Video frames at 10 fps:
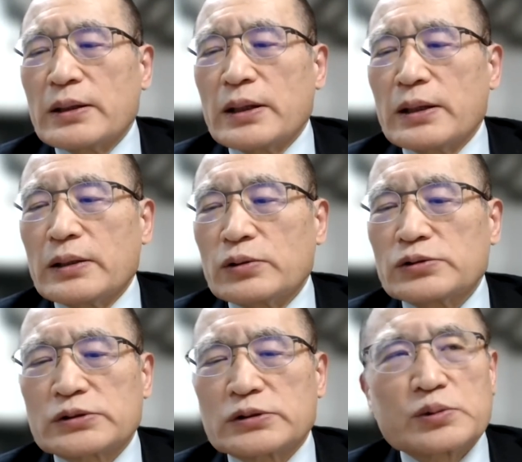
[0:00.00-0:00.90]
Uh,
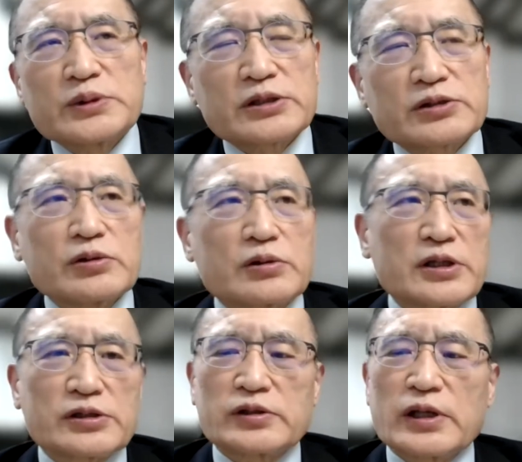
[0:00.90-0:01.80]
North Korea's
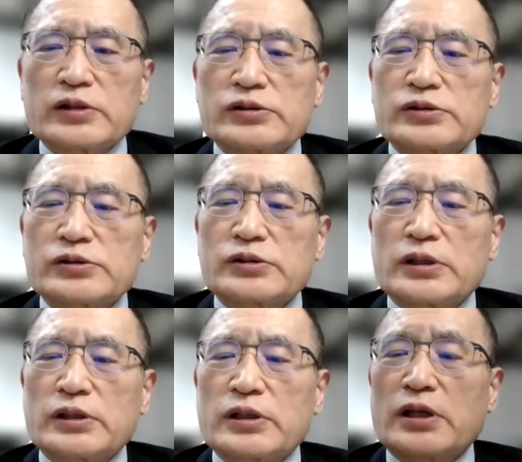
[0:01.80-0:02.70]
nuclear status
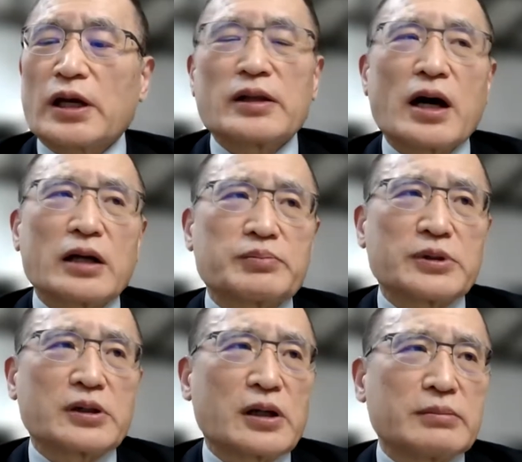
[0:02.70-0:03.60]
uh, cannot
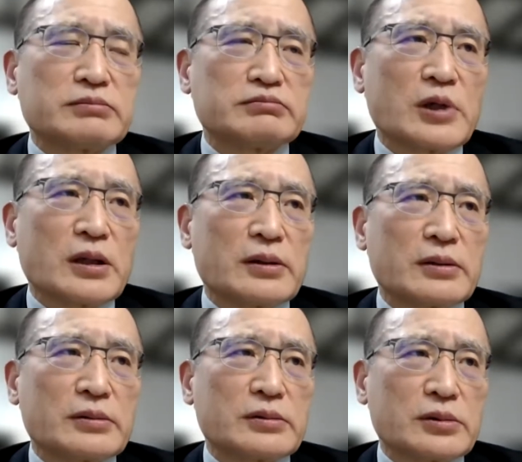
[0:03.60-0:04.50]
become
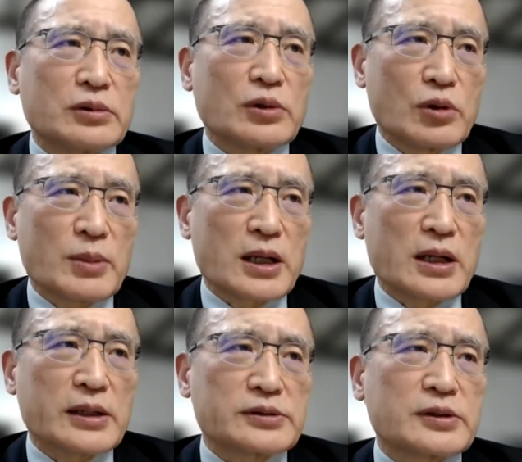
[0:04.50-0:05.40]
uh,
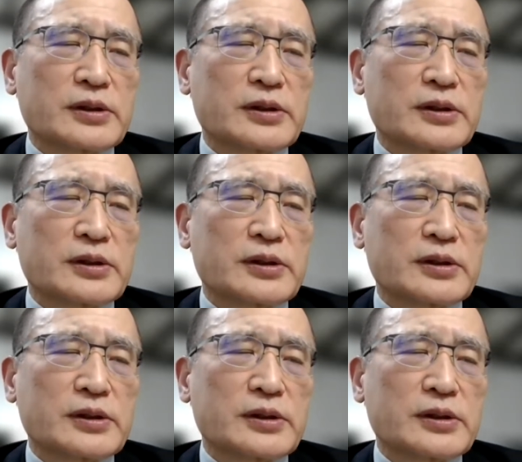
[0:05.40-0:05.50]
normalized.